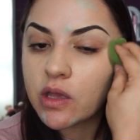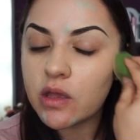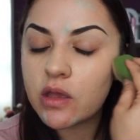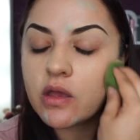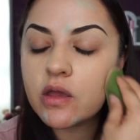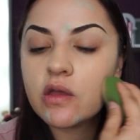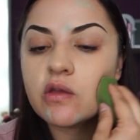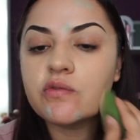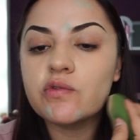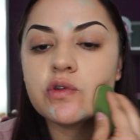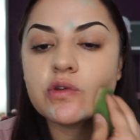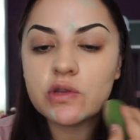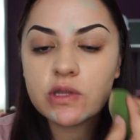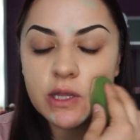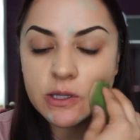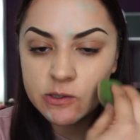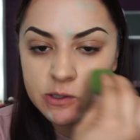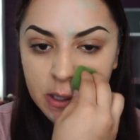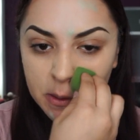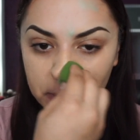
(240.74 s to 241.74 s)
if you're
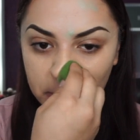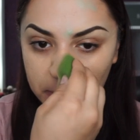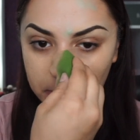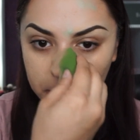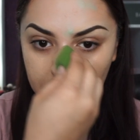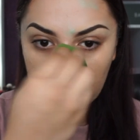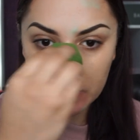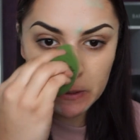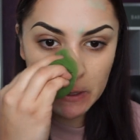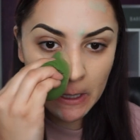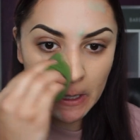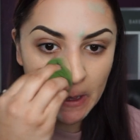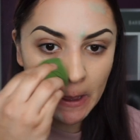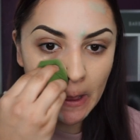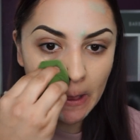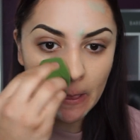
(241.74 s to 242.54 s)
that type of person